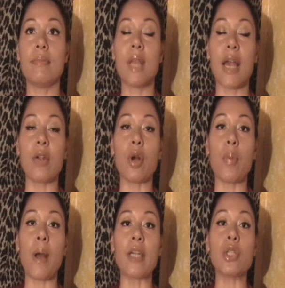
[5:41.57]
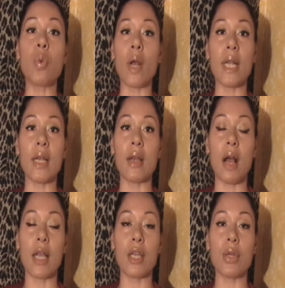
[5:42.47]
don't know, by 20
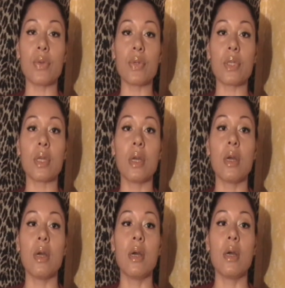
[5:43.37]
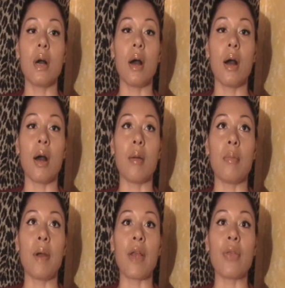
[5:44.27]
IUs,
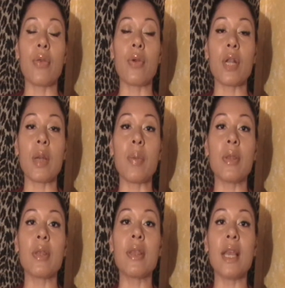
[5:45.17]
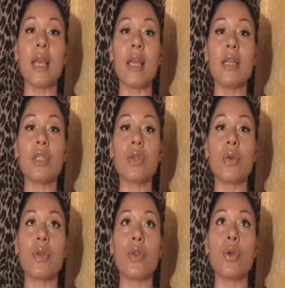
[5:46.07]
by 30. But the thing is,
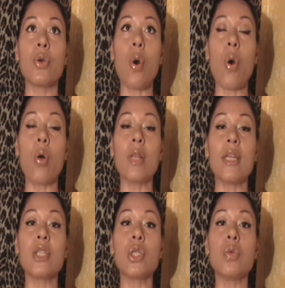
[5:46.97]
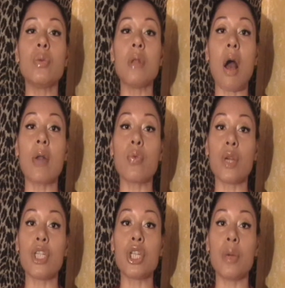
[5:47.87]
the goal is to not
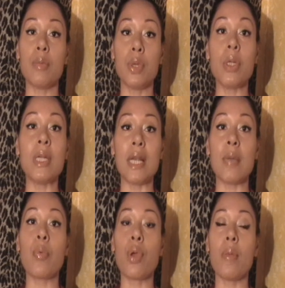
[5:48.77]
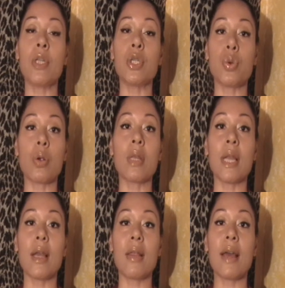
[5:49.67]
reach immunity
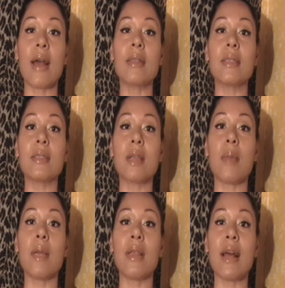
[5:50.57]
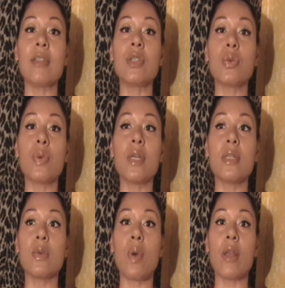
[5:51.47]
prematurely. That's the
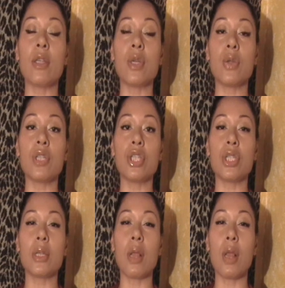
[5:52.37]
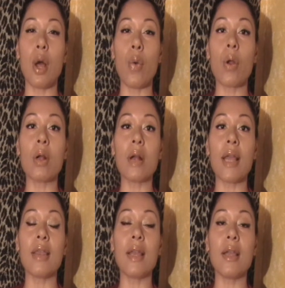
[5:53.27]
reason why the dosage is lower,
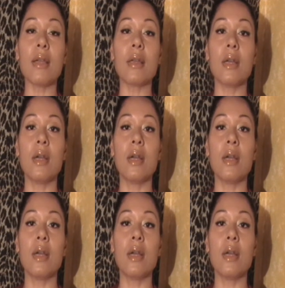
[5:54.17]
I think,